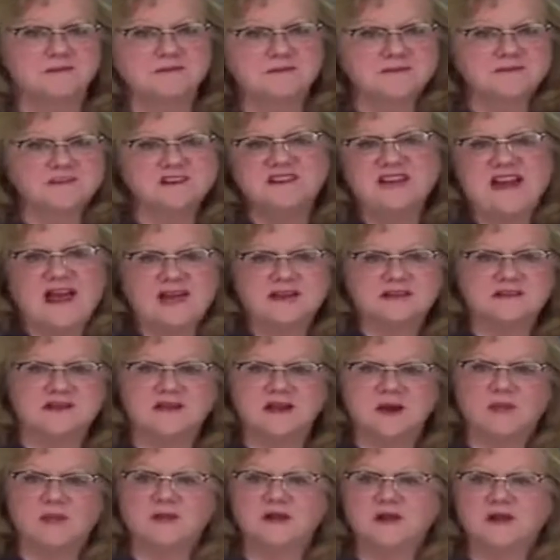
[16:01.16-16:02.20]
snazz it
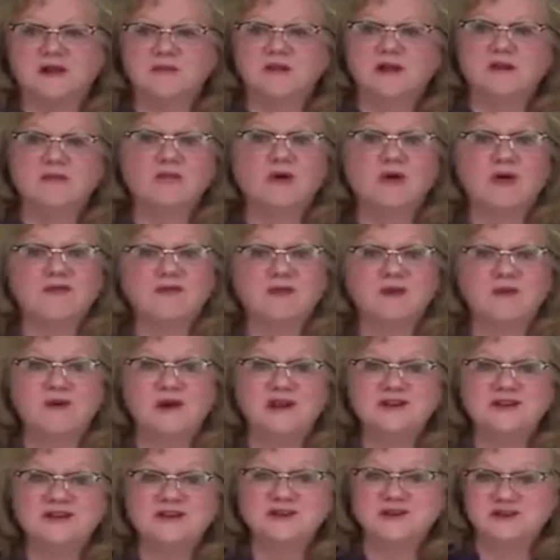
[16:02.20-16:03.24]
up a little bit more if you
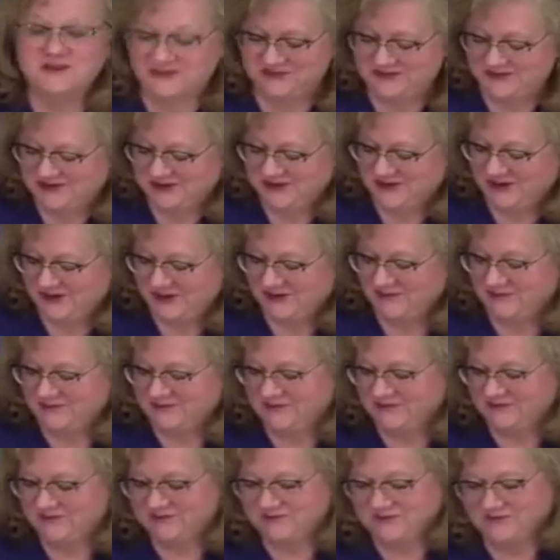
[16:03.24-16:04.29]
want to. So,
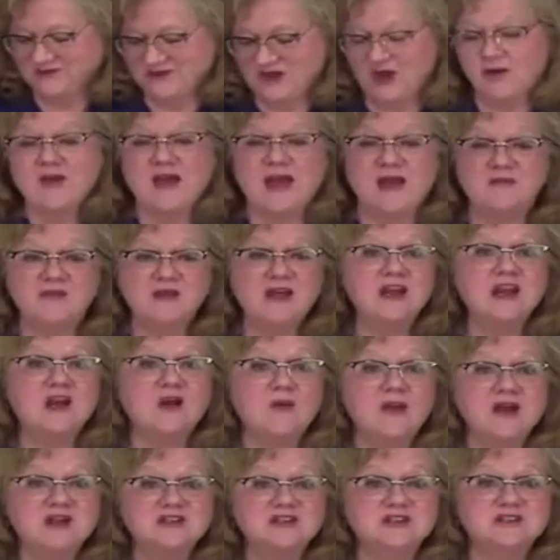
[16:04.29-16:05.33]
okay, any
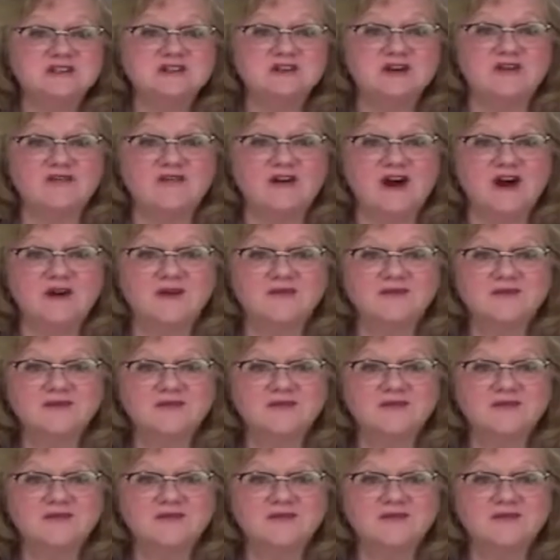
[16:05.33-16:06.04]
questions so far?